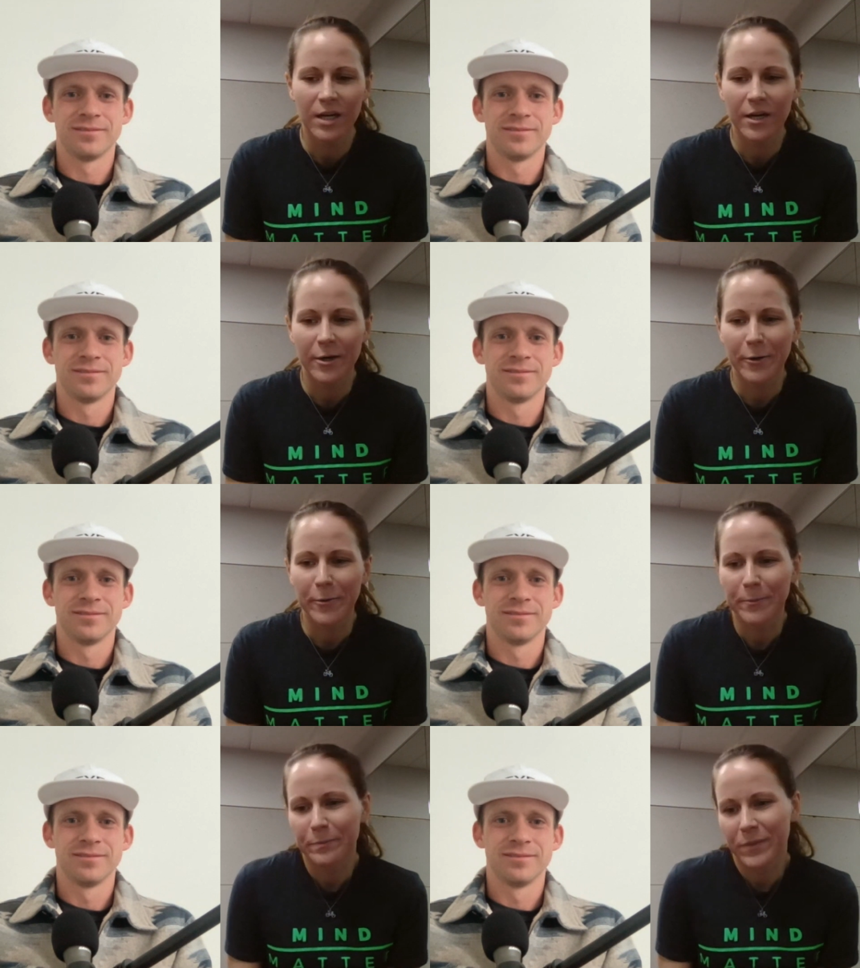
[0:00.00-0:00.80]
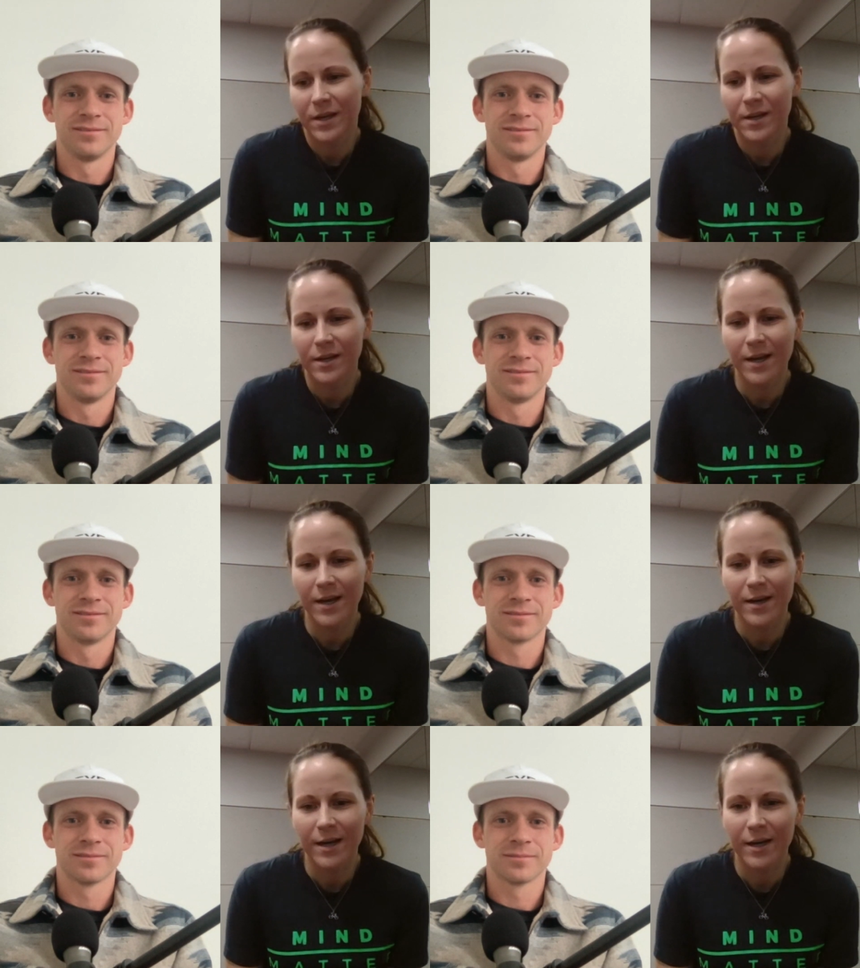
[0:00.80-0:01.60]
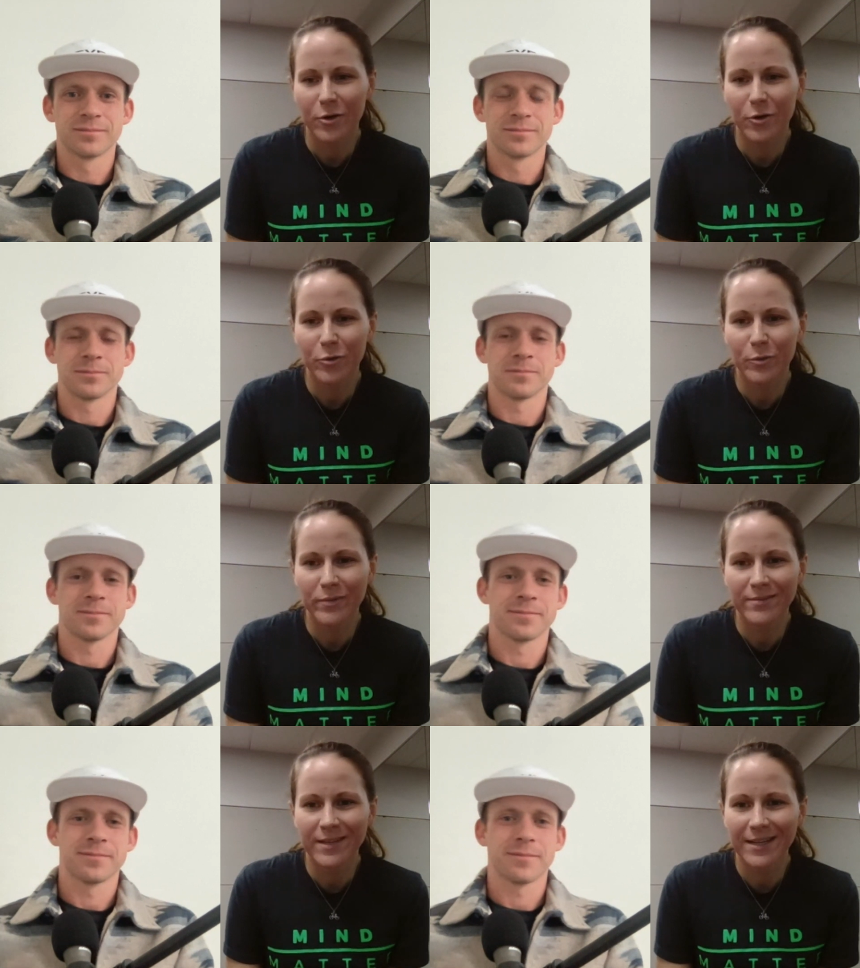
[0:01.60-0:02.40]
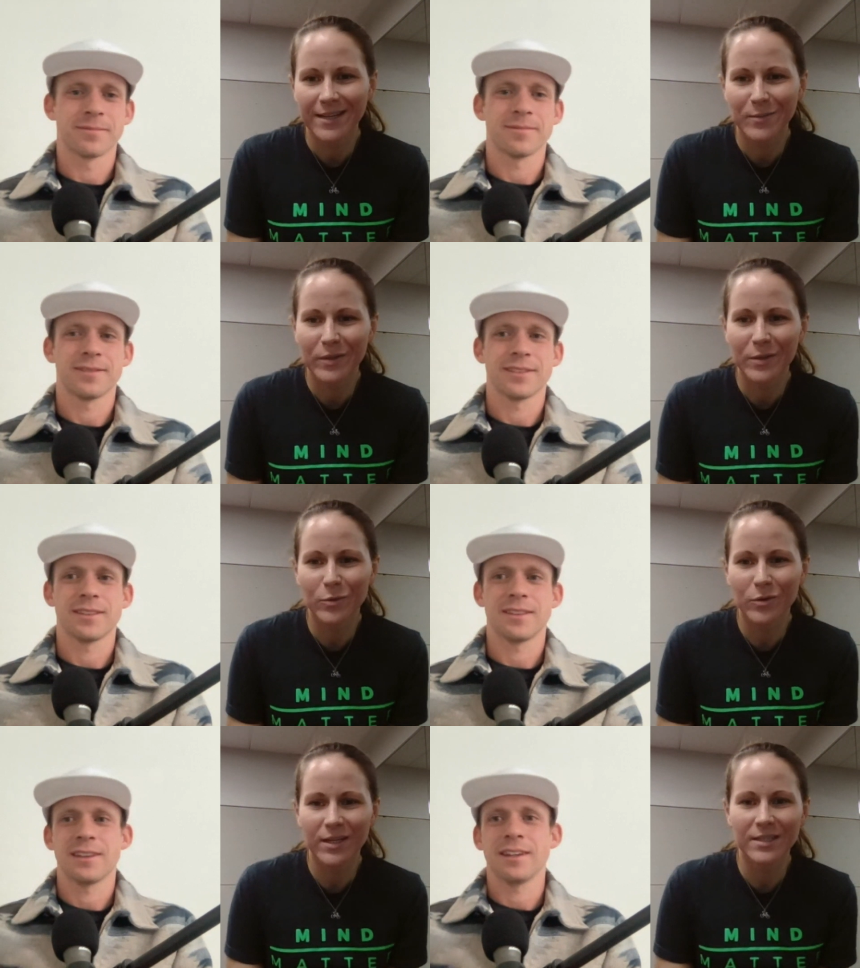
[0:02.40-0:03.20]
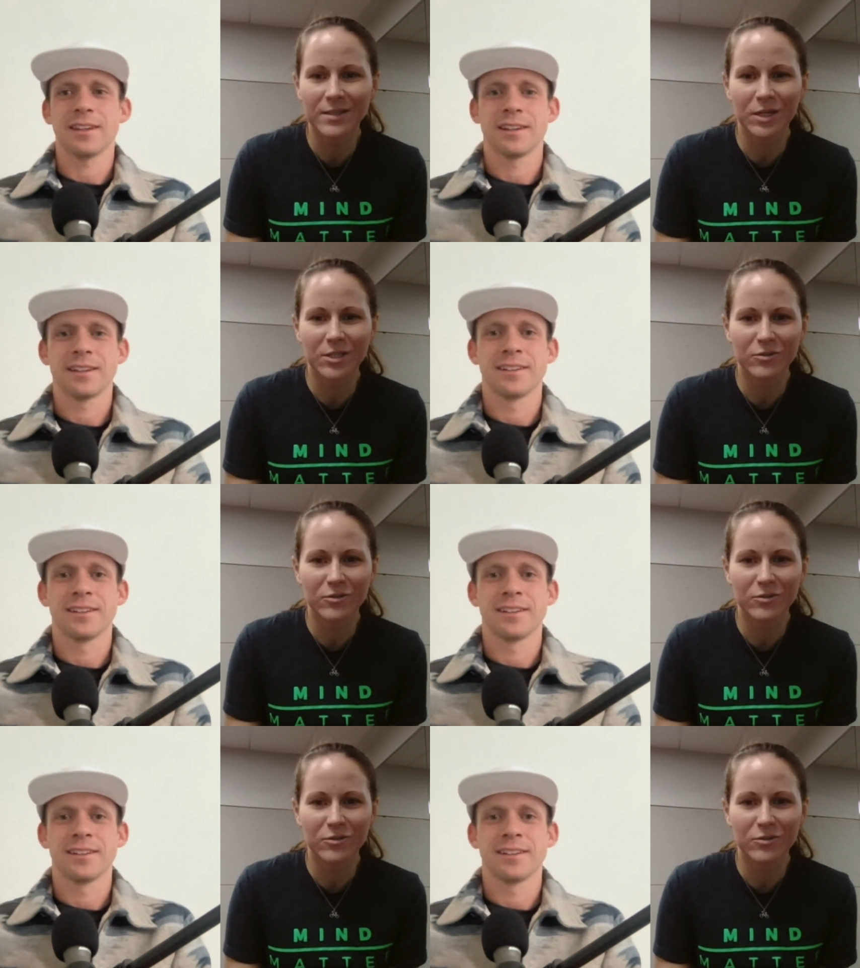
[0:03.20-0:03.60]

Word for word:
Speaker 1: Um, and yeah, I hope that people get as much